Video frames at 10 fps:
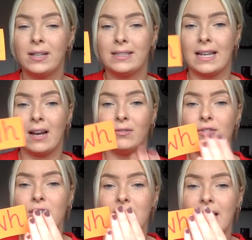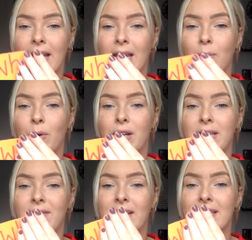sound just like it would
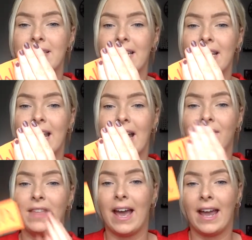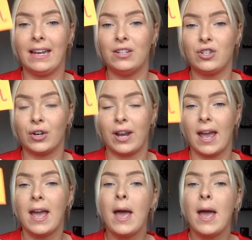if it didn't have the H on it.